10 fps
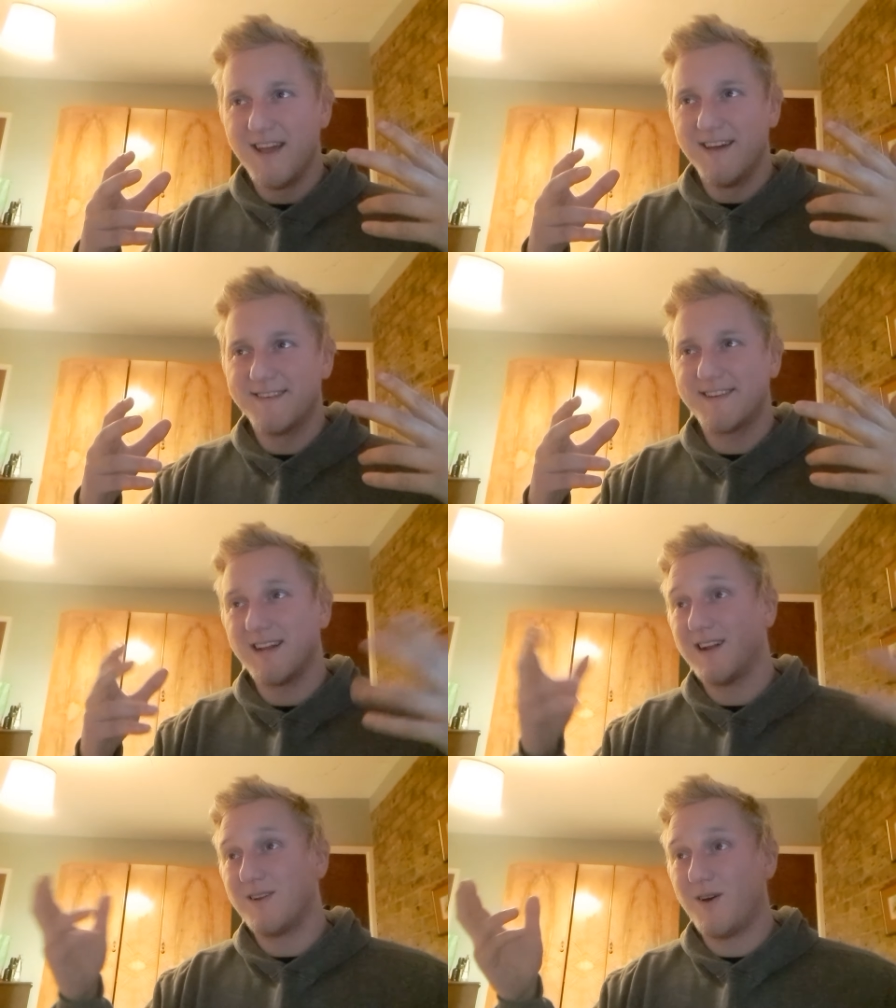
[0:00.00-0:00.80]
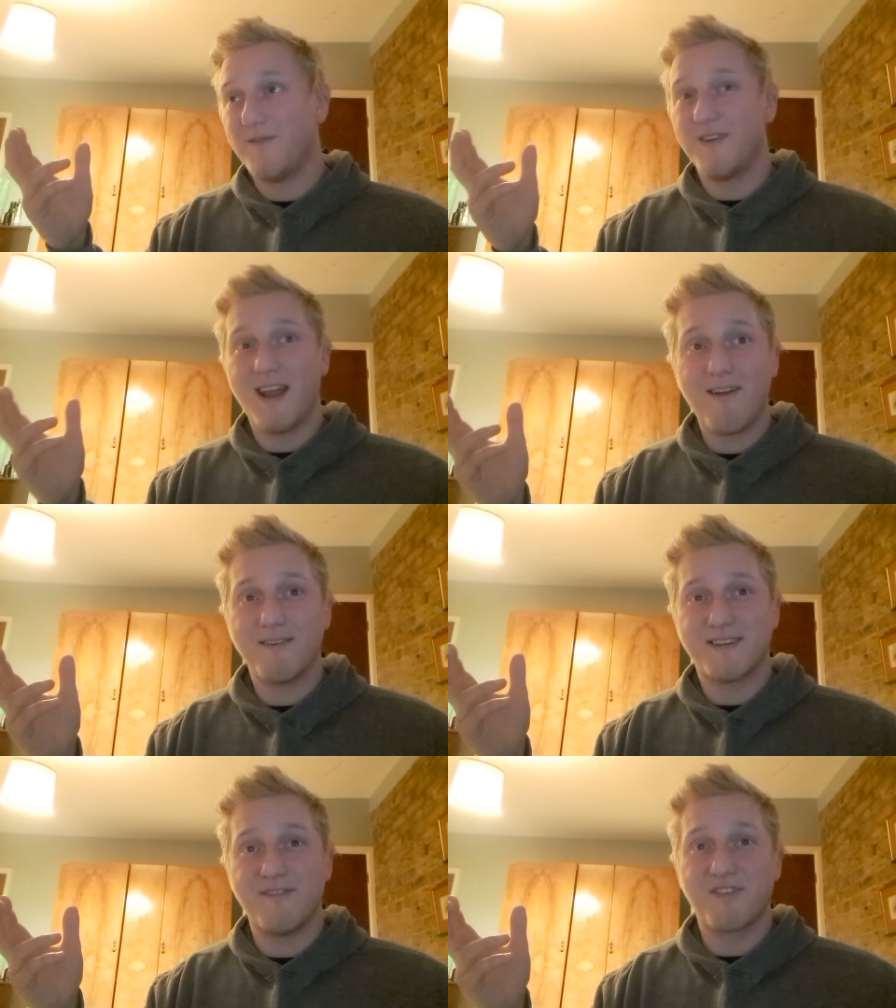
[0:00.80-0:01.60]
until a lot of the
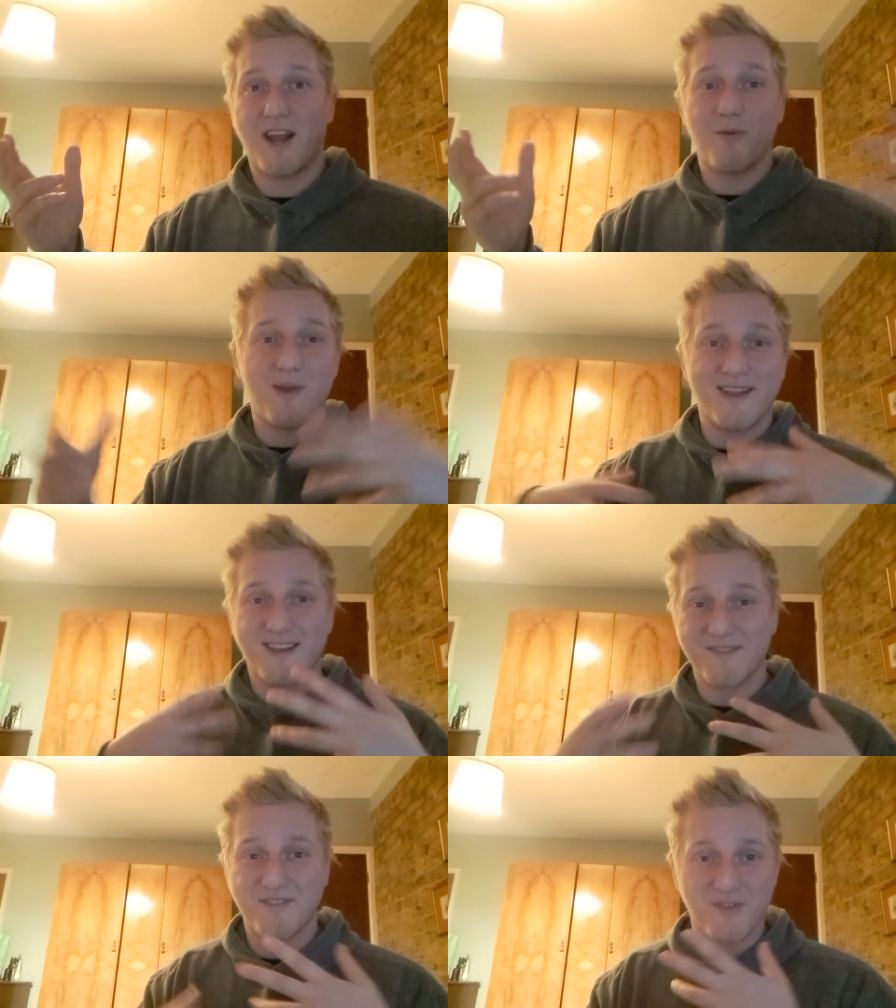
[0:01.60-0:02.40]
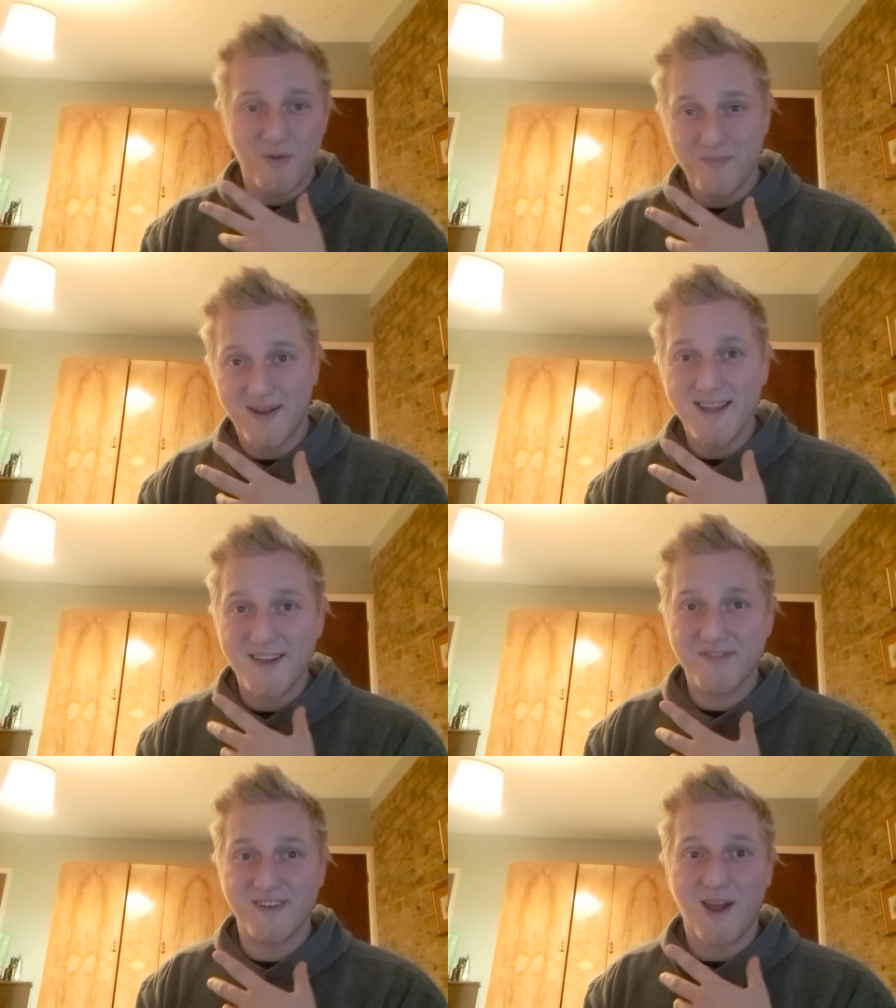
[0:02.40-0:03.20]
narratives kind of went against his own
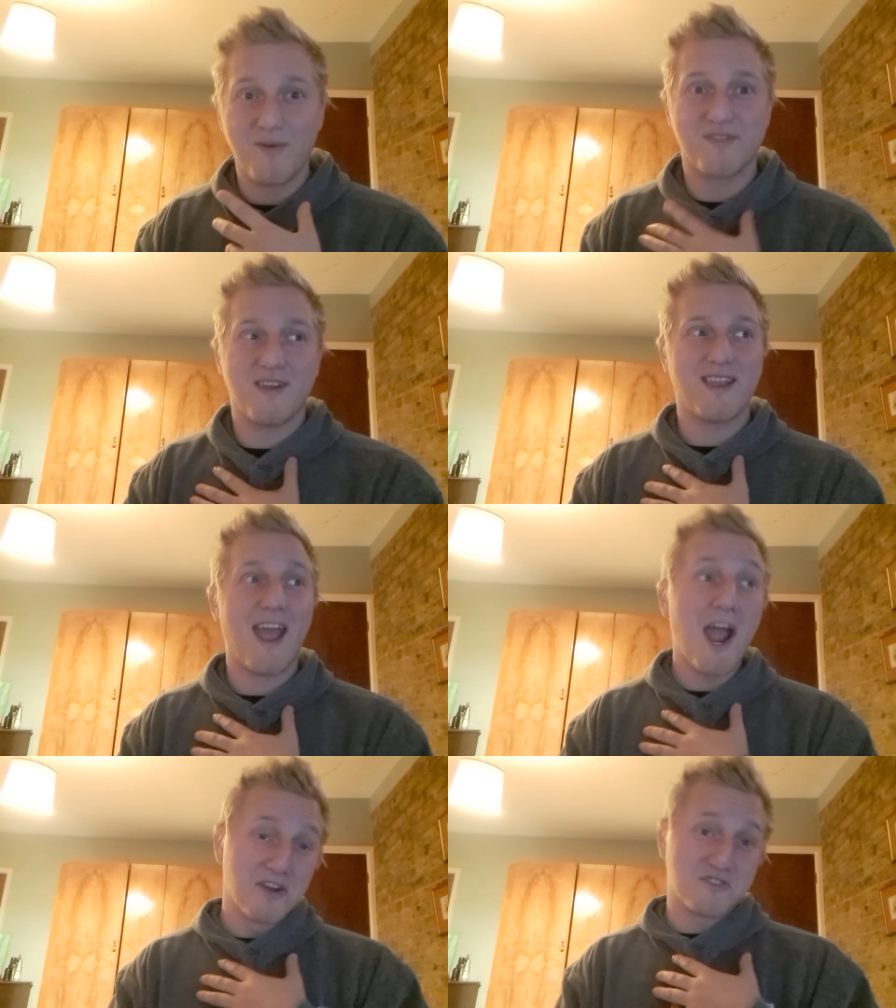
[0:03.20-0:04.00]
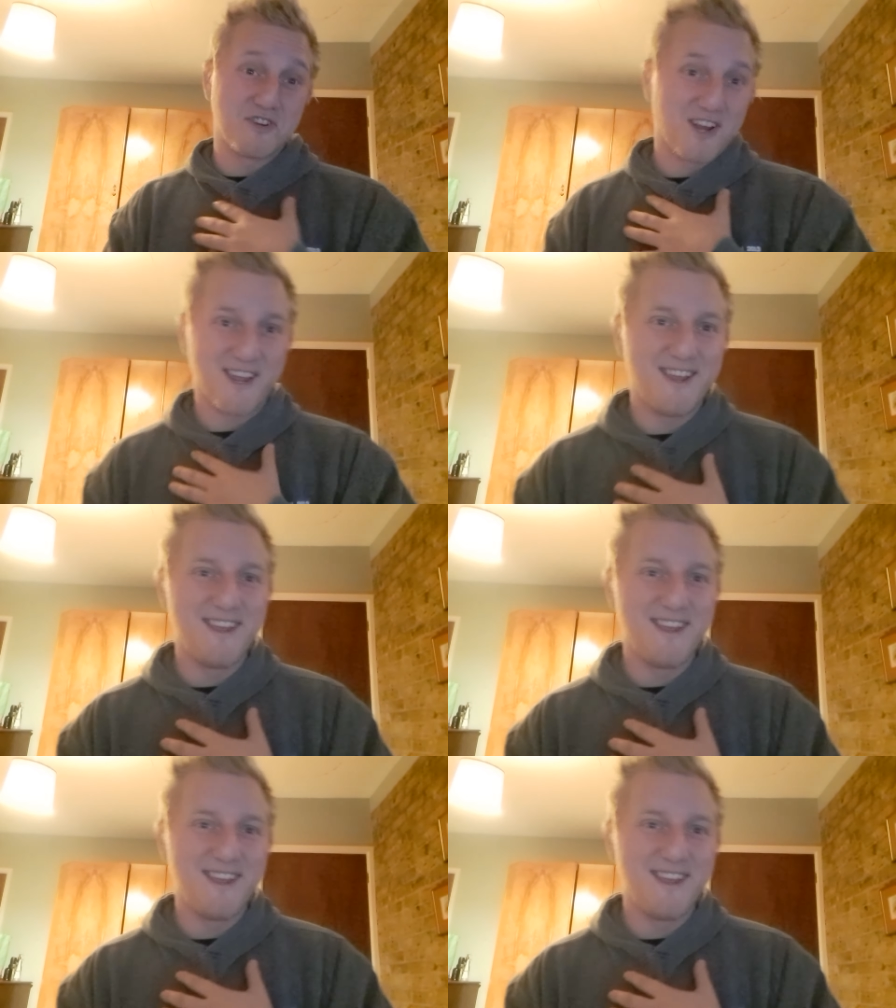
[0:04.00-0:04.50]
beliefs, so now he's like, actually,